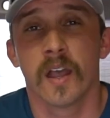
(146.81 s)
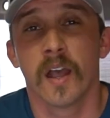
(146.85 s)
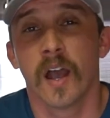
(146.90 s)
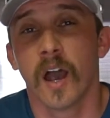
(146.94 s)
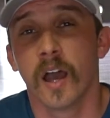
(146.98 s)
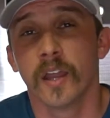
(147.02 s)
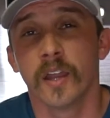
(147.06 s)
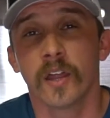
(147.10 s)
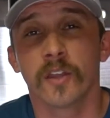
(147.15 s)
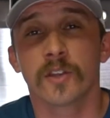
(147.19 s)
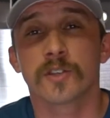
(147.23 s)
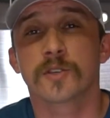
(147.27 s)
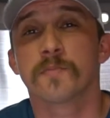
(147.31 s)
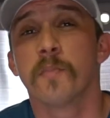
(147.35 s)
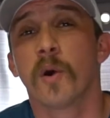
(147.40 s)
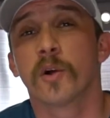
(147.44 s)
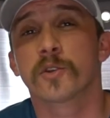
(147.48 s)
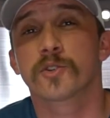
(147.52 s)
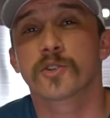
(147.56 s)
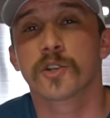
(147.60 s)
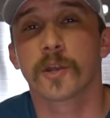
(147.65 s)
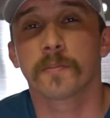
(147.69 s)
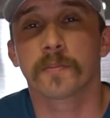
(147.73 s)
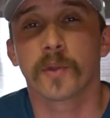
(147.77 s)
Another small
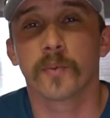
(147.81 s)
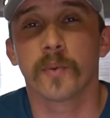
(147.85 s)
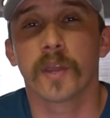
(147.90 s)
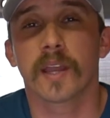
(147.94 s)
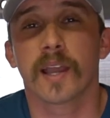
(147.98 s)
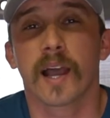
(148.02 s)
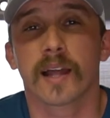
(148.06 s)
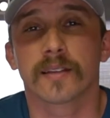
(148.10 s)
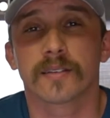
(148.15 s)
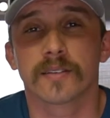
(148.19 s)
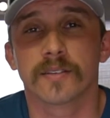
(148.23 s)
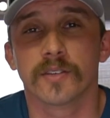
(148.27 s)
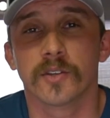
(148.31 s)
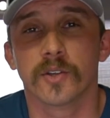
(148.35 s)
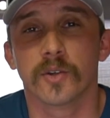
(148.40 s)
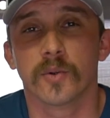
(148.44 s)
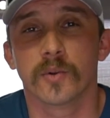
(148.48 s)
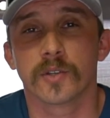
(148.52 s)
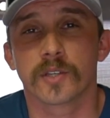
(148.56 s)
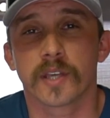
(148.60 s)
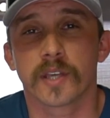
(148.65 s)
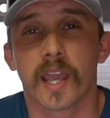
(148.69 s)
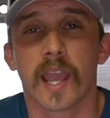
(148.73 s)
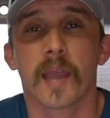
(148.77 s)
trip that we got to do
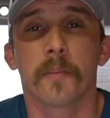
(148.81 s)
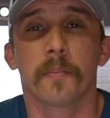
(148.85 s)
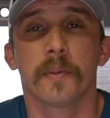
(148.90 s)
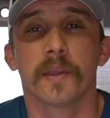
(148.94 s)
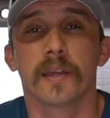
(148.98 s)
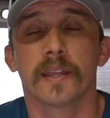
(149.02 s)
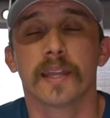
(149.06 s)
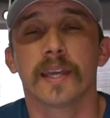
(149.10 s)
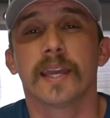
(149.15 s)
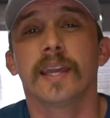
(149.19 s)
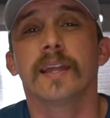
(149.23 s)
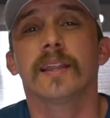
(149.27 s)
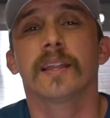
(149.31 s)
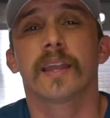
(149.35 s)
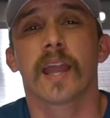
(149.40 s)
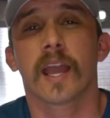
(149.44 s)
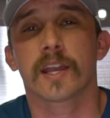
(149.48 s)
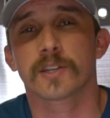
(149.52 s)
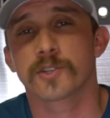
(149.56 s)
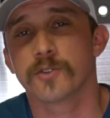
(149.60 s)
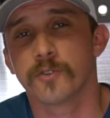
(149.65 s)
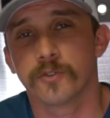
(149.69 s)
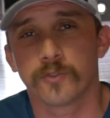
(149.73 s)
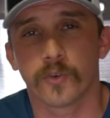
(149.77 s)
was camping in the Gila
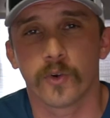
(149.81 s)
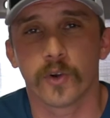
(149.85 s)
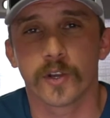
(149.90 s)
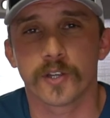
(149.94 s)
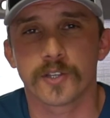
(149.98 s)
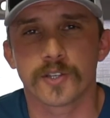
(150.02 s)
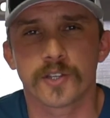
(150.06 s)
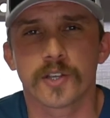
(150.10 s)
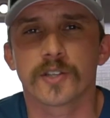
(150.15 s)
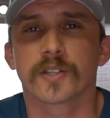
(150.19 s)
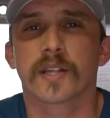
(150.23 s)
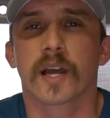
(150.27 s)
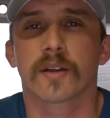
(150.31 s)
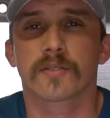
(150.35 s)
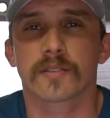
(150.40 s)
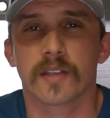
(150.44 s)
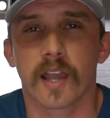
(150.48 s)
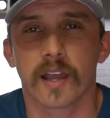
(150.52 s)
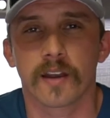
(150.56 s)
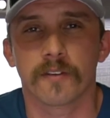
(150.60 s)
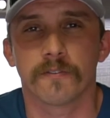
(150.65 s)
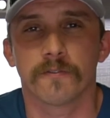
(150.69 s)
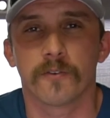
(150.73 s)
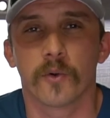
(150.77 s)
National Forest just
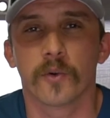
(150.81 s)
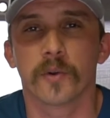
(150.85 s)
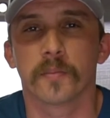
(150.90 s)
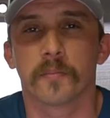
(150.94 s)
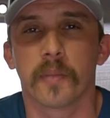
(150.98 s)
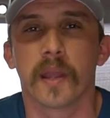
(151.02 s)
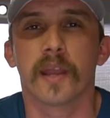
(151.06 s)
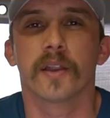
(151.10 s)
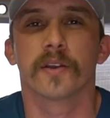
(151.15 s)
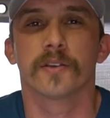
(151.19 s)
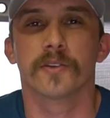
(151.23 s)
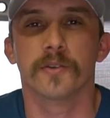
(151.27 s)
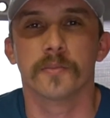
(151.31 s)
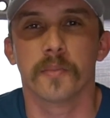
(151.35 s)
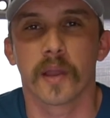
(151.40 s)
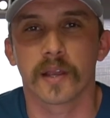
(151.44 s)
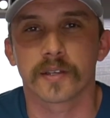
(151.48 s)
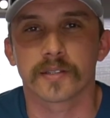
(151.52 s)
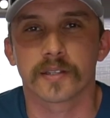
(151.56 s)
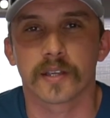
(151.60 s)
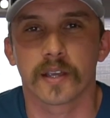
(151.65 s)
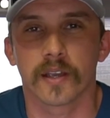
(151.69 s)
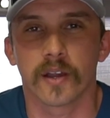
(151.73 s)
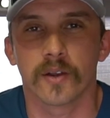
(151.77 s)
outside of Fort Bayard, New
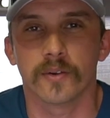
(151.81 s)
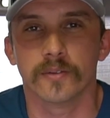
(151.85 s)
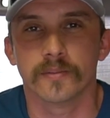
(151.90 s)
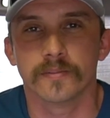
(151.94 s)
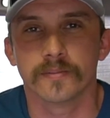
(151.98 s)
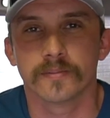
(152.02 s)
Mexico.